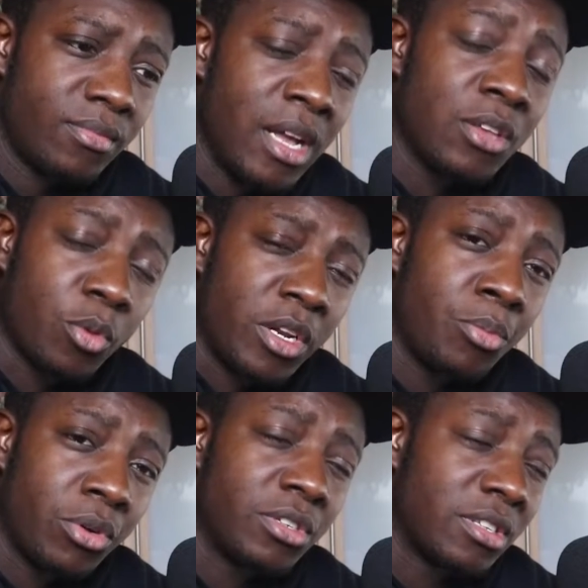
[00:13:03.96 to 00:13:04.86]
That's when it
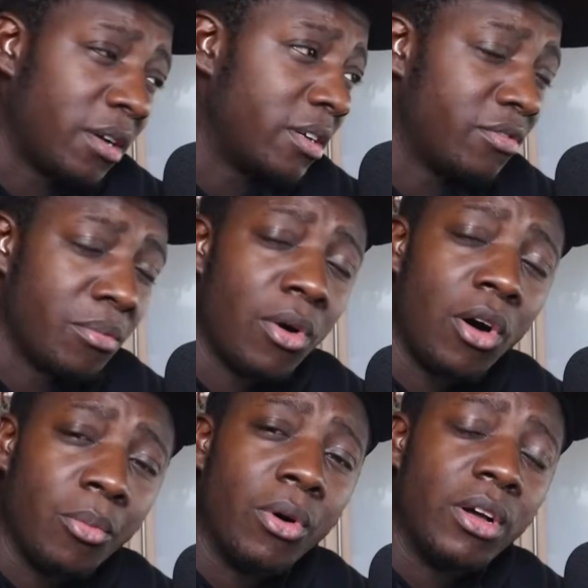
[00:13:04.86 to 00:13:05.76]
pushes out even
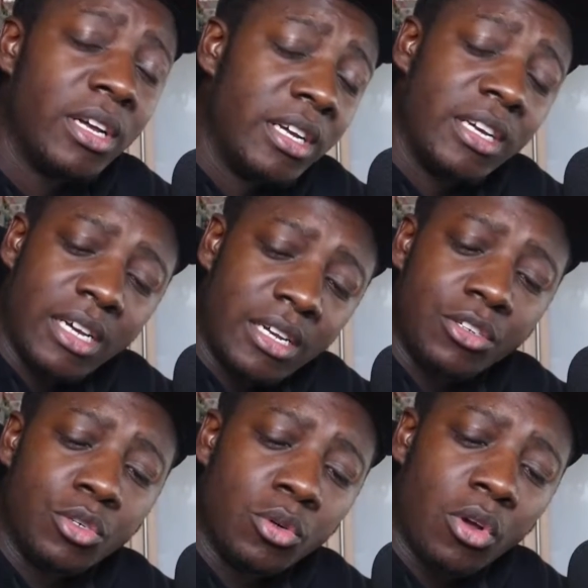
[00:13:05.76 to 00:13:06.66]
more. But
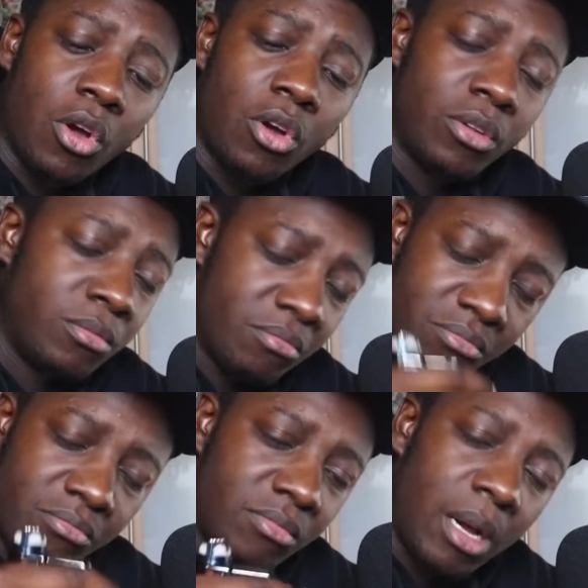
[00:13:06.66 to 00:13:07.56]
dual coil,
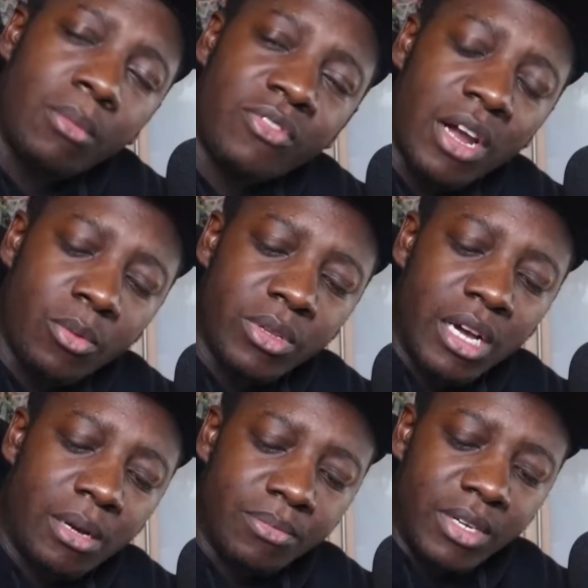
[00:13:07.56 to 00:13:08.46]
I'm fine with
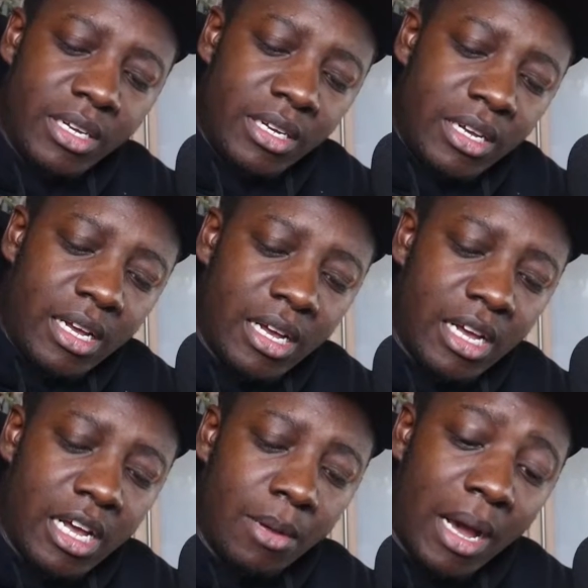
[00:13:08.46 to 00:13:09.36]
that.
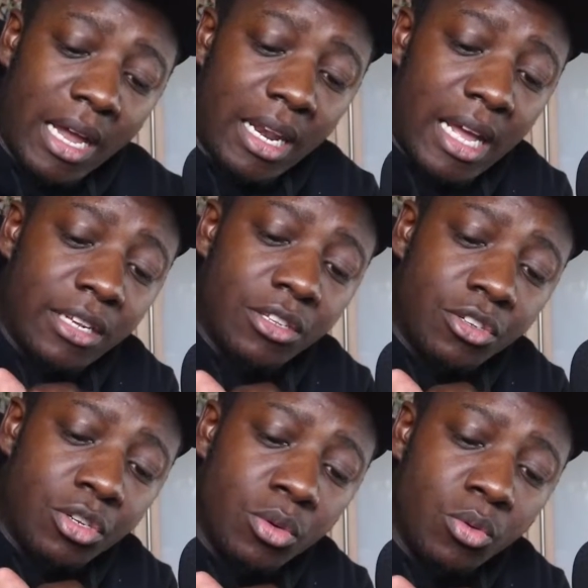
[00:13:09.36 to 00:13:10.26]
I like the
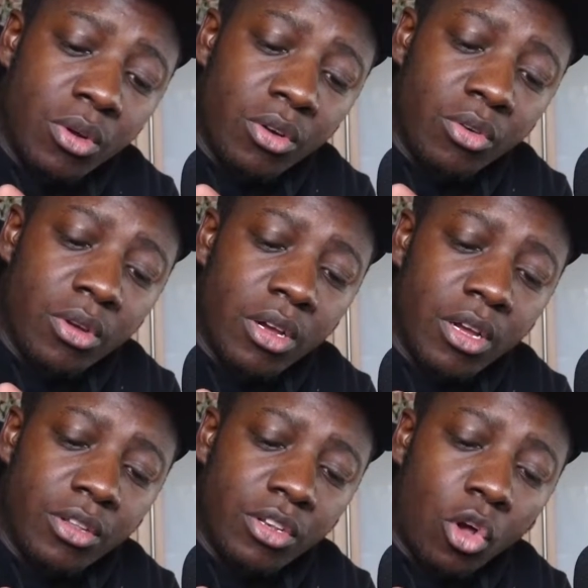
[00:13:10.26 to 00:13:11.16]

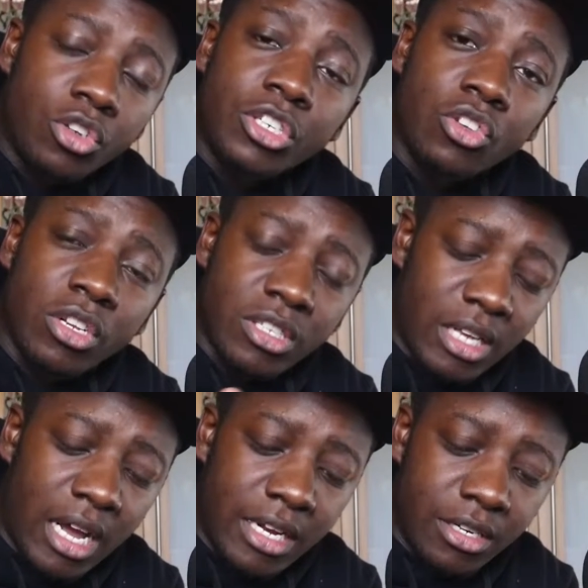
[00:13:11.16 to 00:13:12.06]
the notches on the
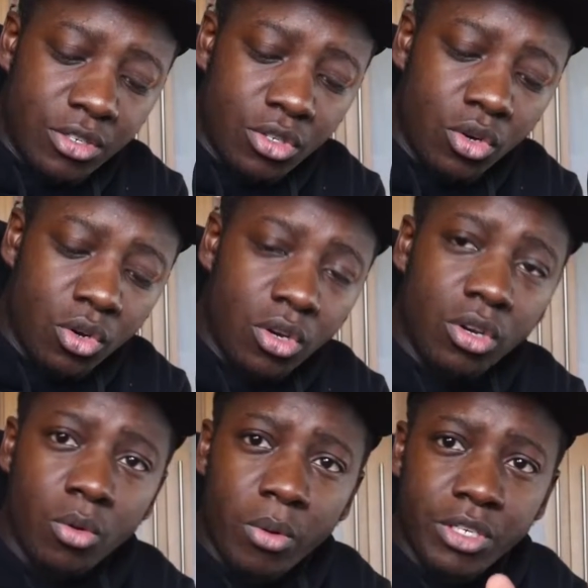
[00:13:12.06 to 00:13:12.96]
side, so
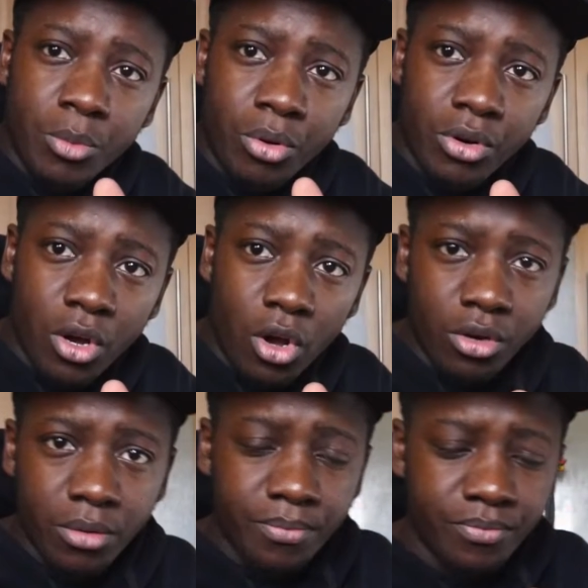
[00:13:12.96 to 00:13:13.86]
when you put it
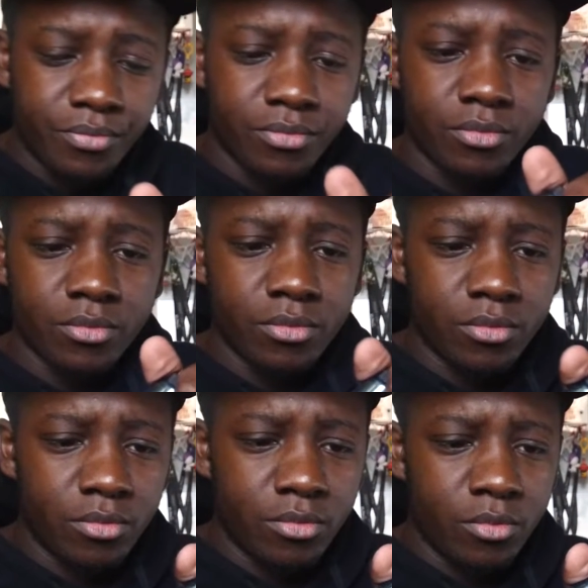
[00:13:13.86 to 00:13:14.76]
on,
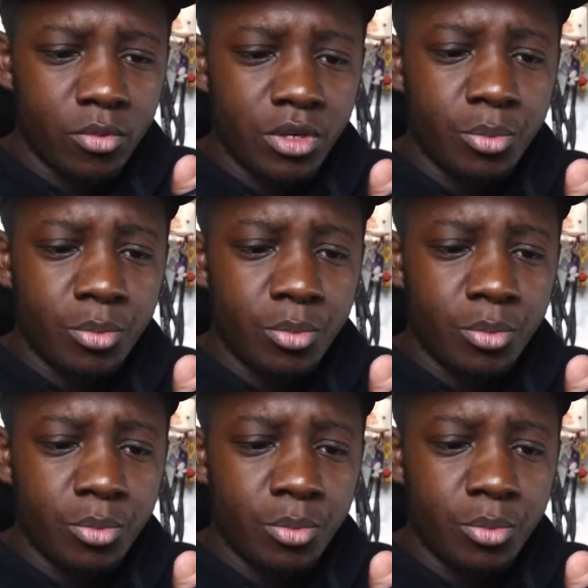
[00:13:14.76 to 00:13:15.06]
when you